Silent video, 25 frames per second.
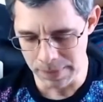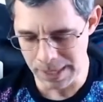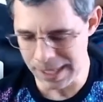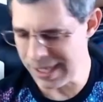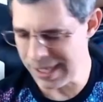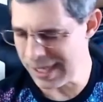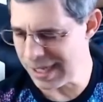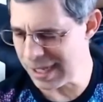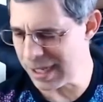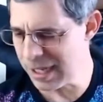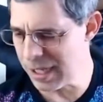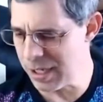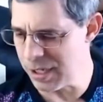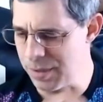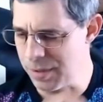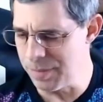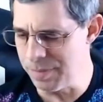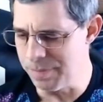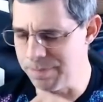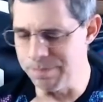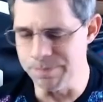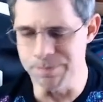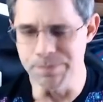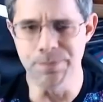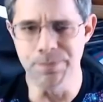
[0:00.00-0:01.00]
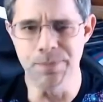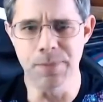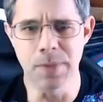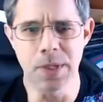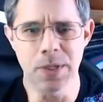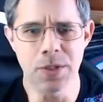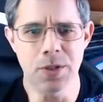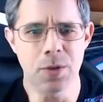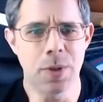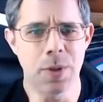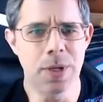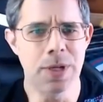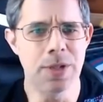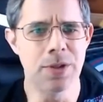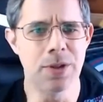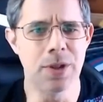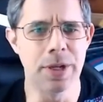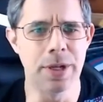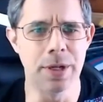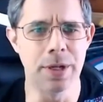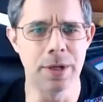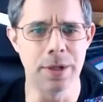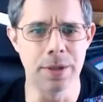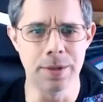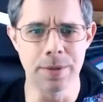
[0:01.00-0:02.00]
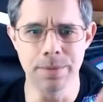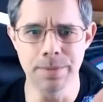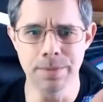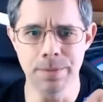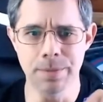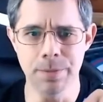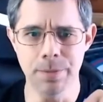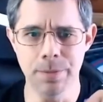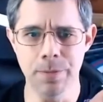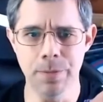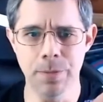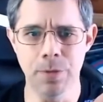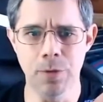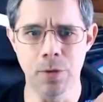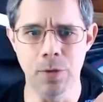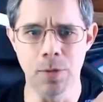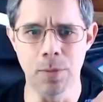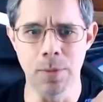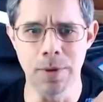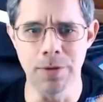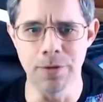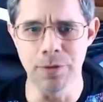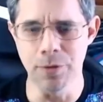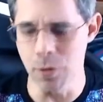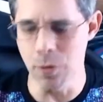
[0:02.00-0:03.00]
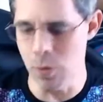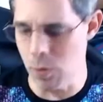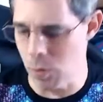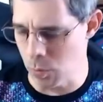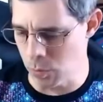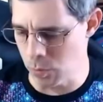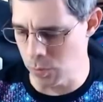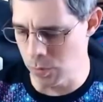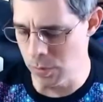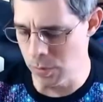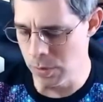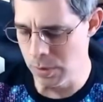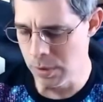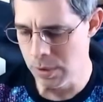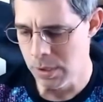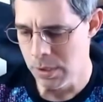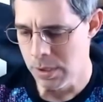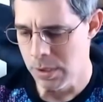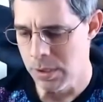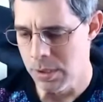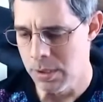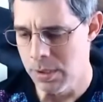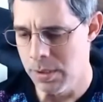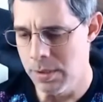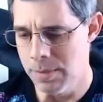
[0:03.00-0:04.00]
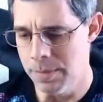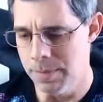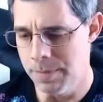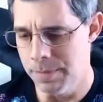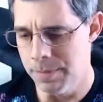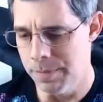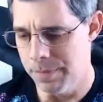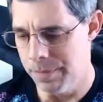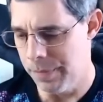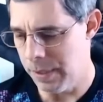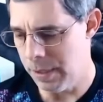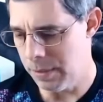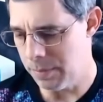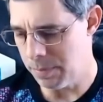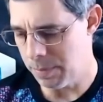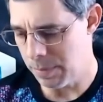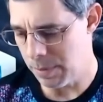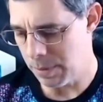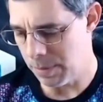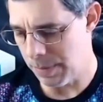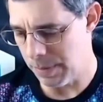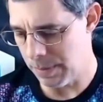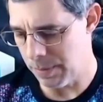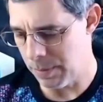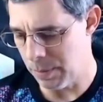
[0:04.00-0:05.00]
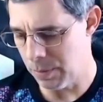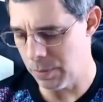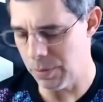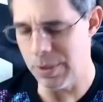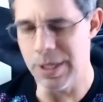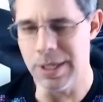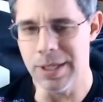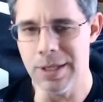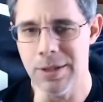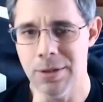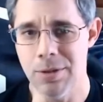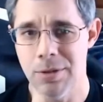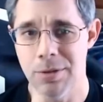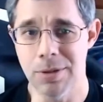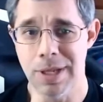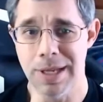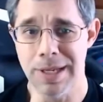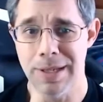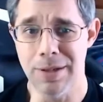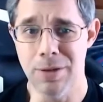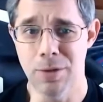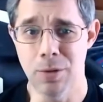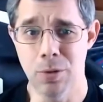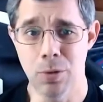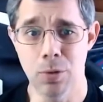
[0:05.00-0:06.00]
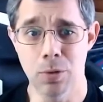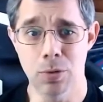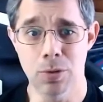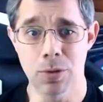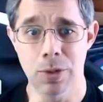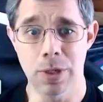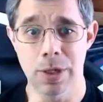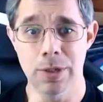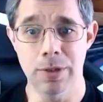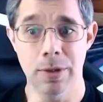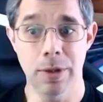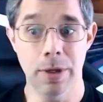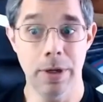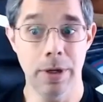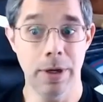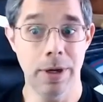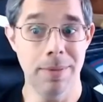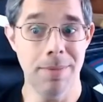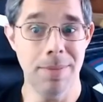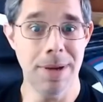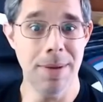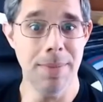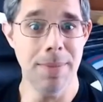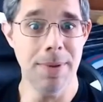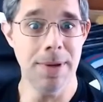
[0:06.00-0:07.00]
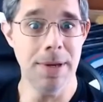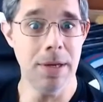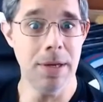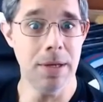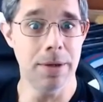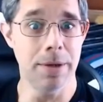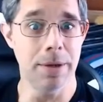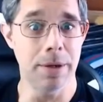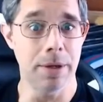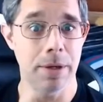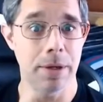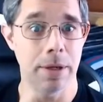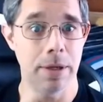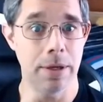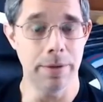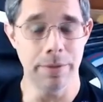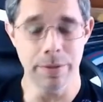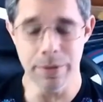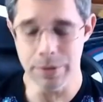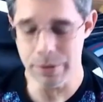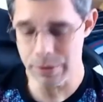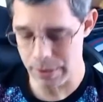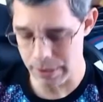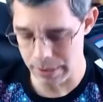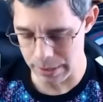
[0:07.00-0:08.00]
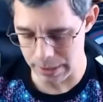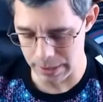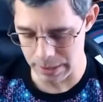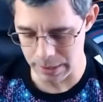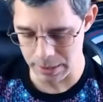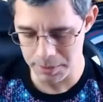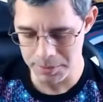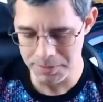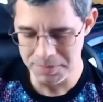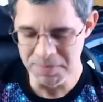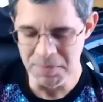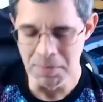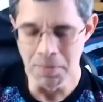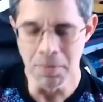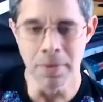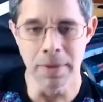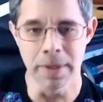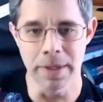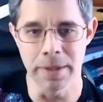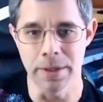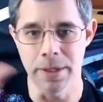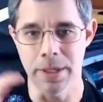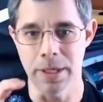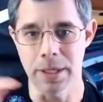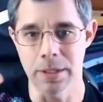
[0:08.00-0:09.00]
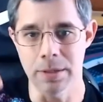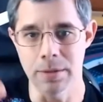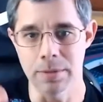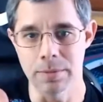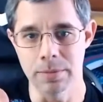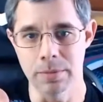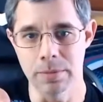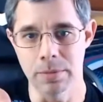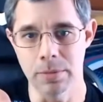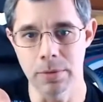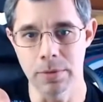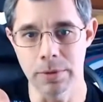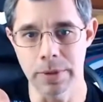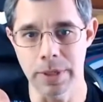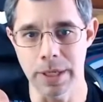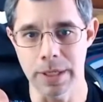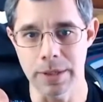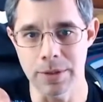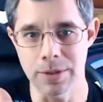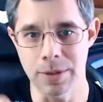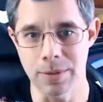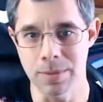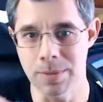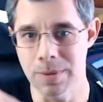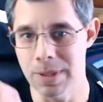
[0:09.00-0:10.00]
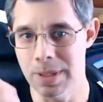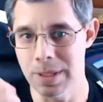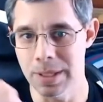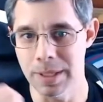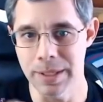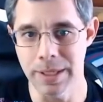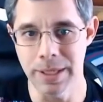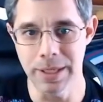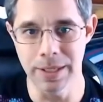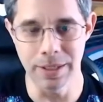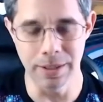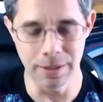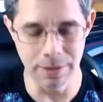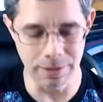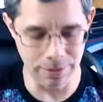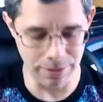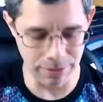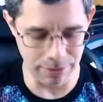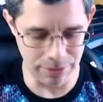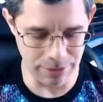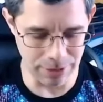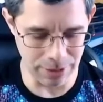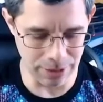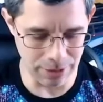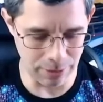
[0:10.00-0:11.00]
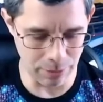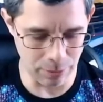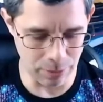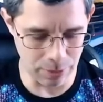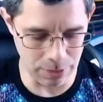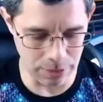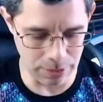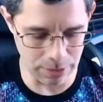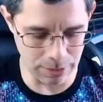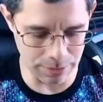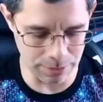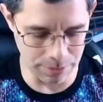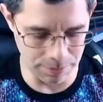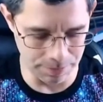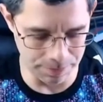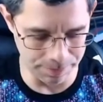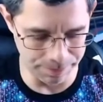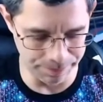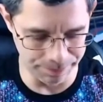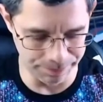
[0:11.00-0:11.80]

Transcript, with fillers: I gotta get a, a translator for my phone. That'd probably be cool. Like little like Google Translator. It might be on there. I never tried that that you can look at something like, and then it'll tell you what it is.